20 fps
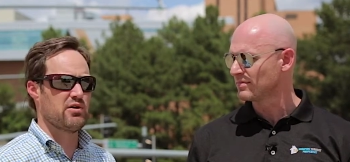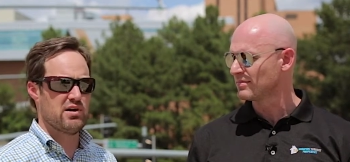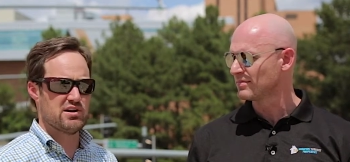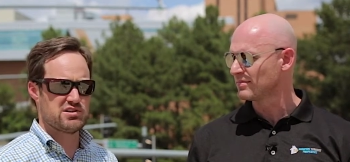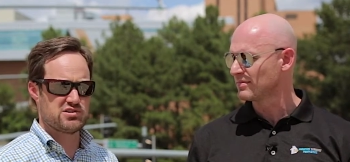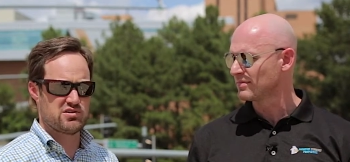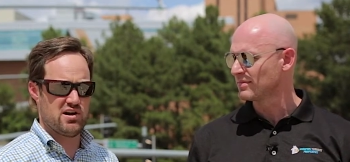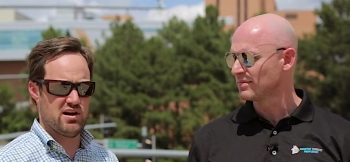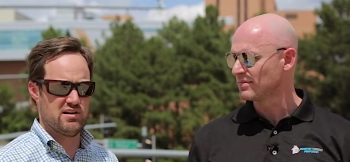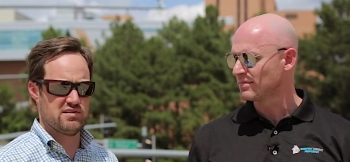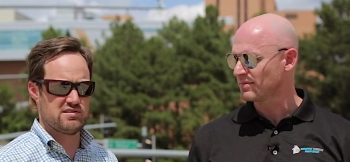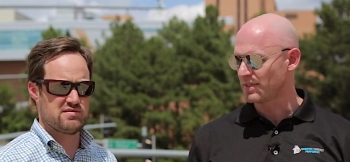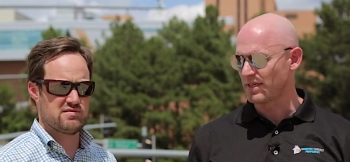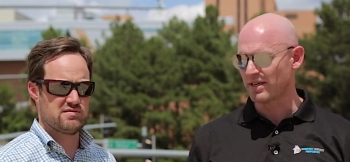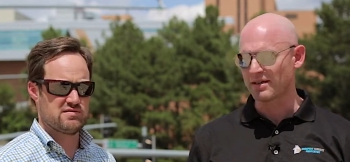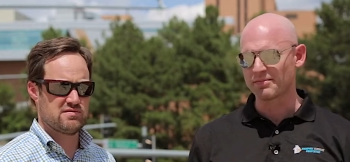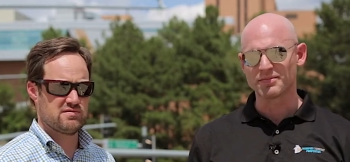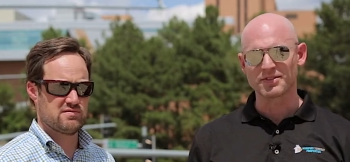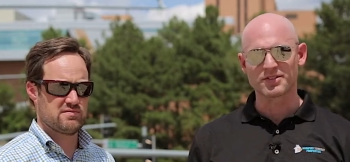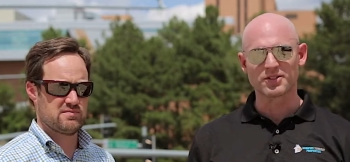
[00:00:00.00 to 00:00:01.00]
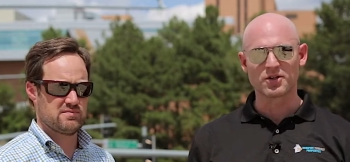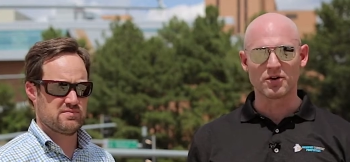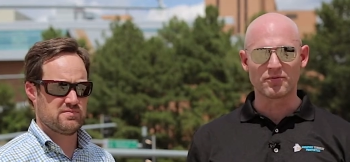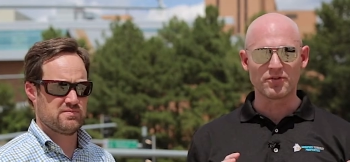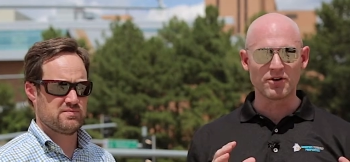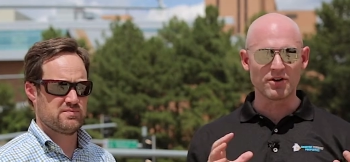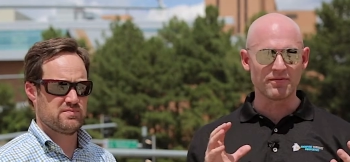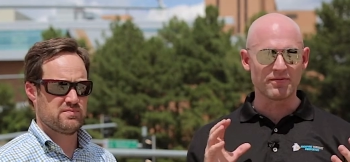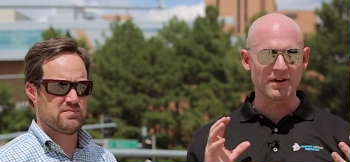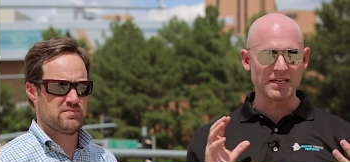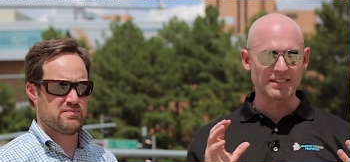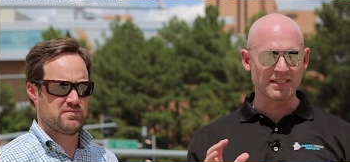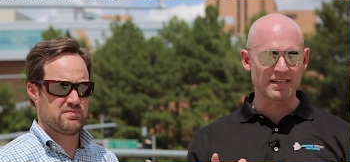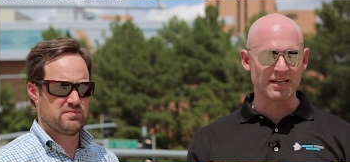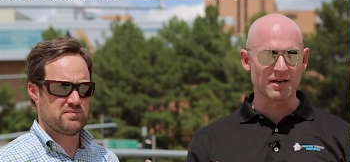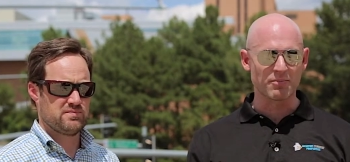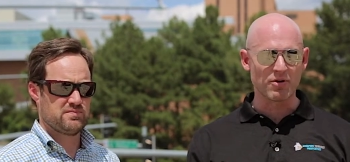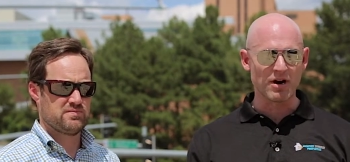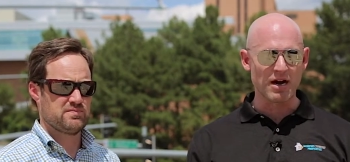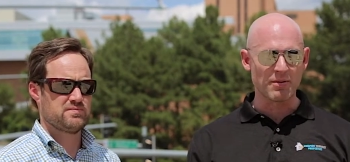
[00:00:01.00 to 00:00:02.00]
Speaker 1: of restaurants.
Speaker 2: Yep, so if you're investing
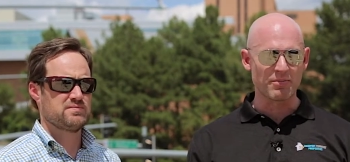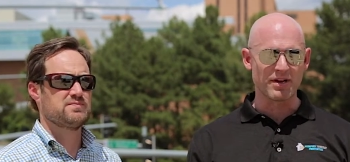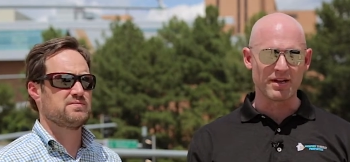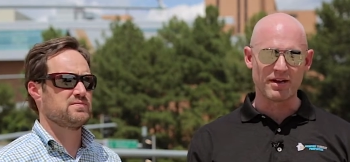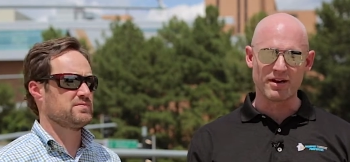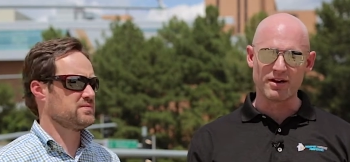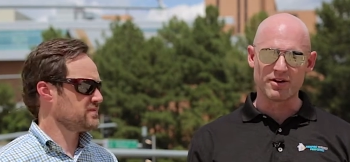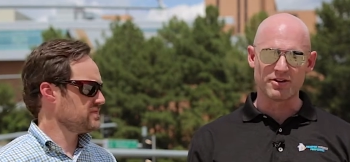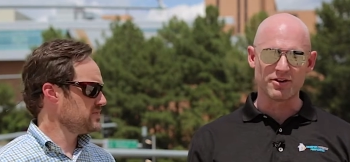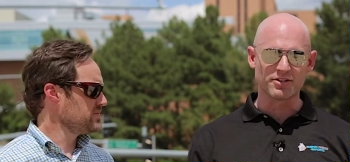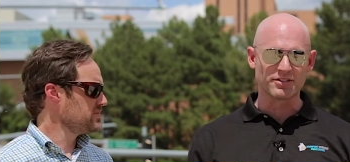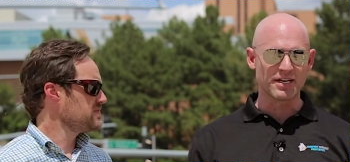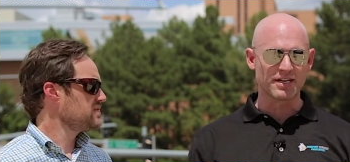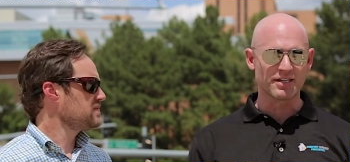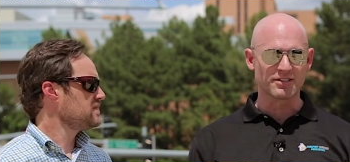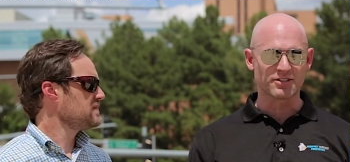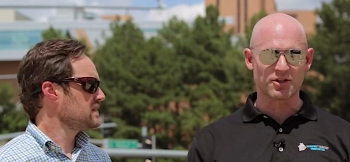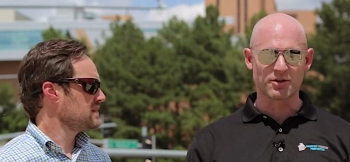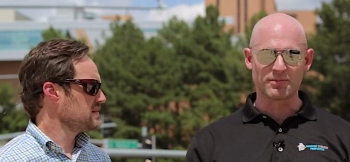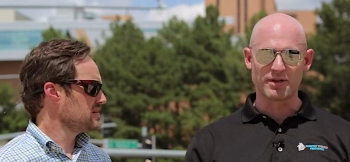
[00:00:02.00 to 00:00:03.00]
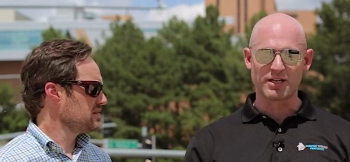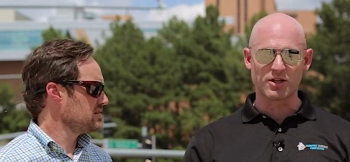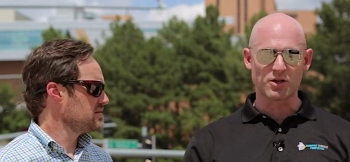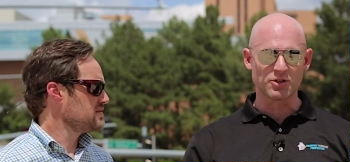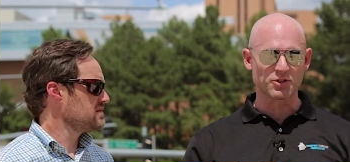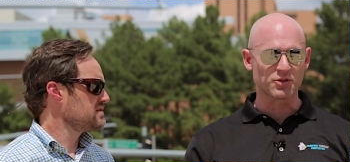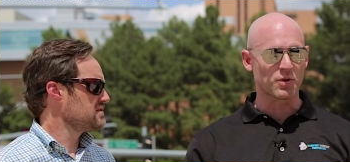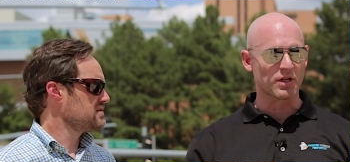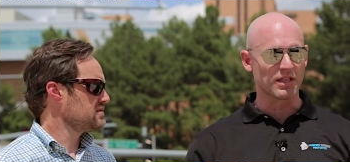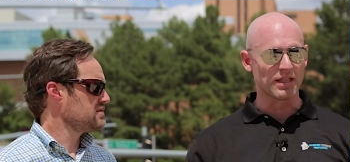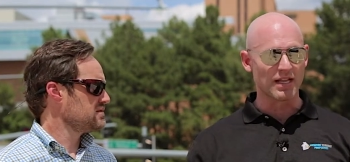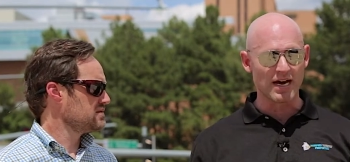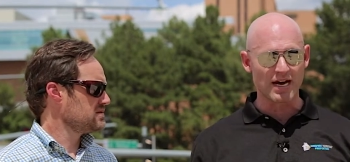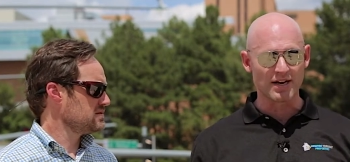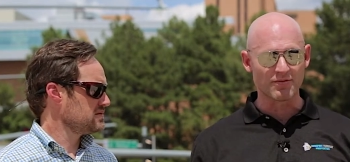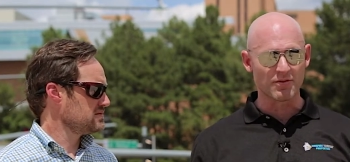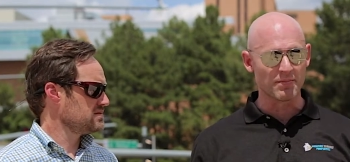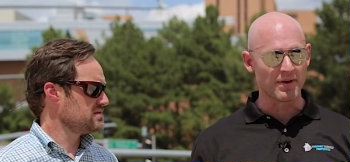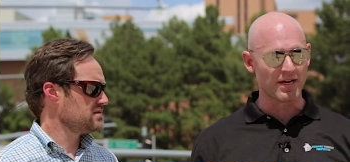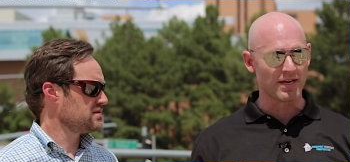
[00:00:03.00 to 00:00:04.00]
in a property here, your tenants are going to be close to a lot
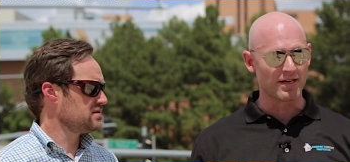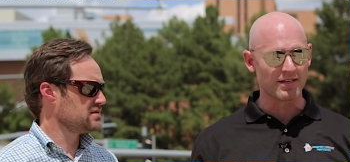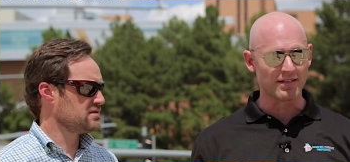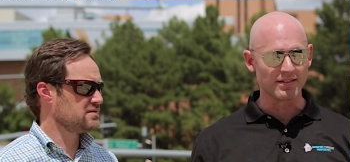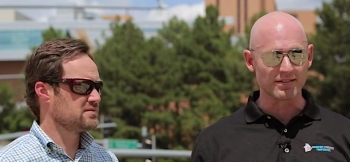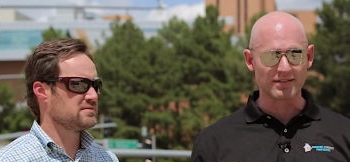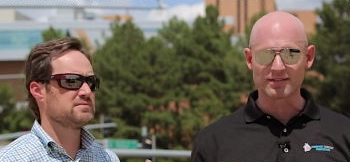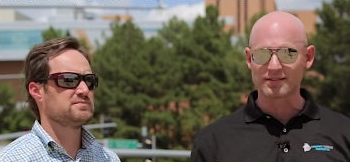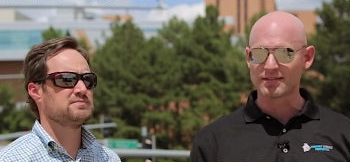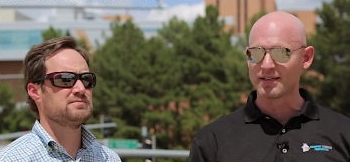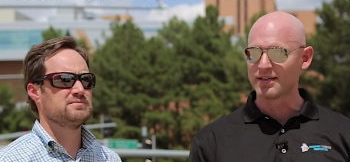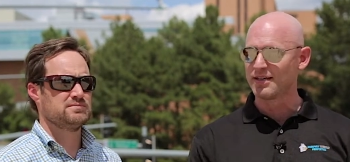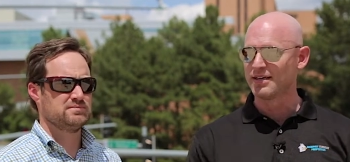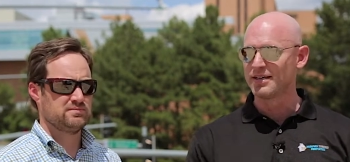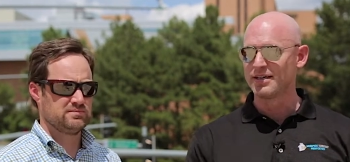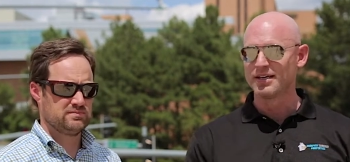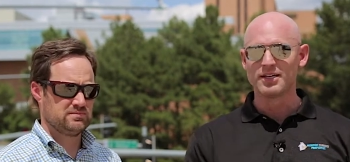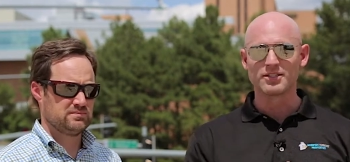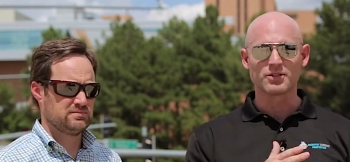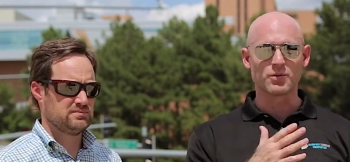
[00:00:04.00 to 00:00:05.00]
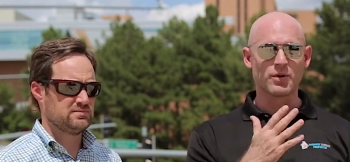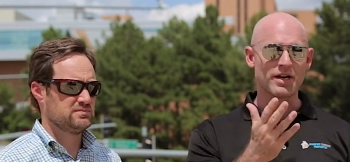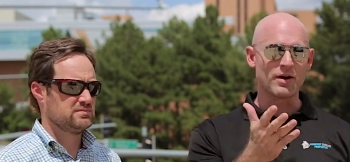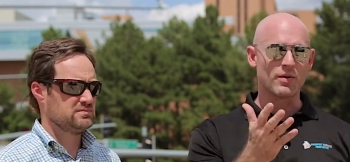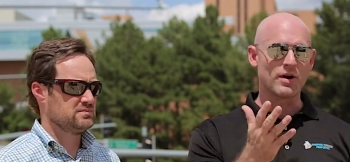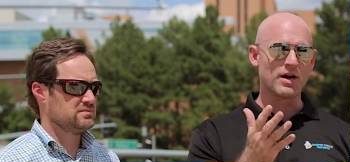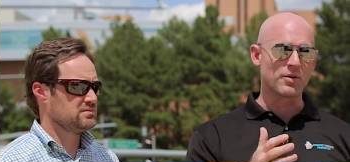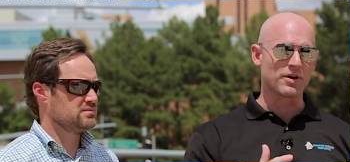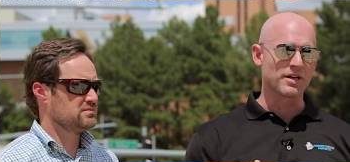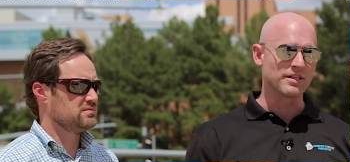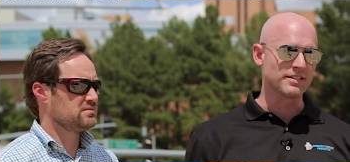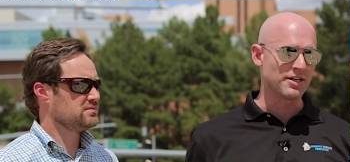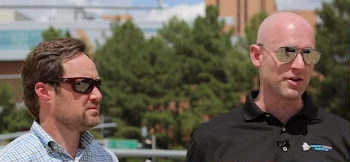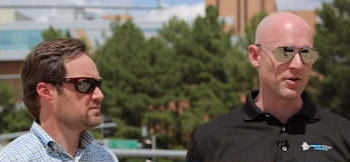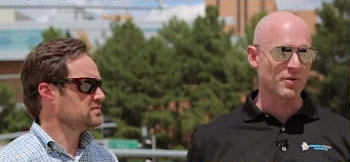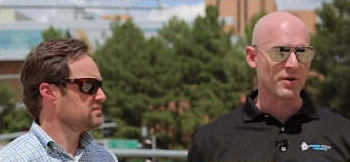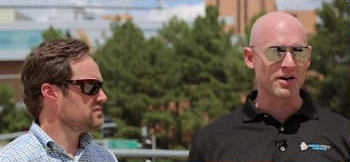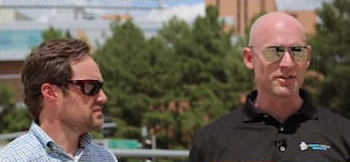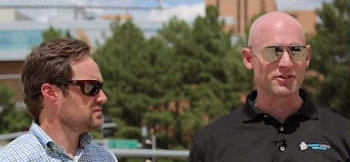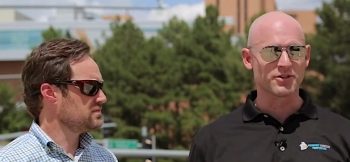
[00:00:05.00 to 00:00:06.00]
of amenities. So anyway, we're continuing our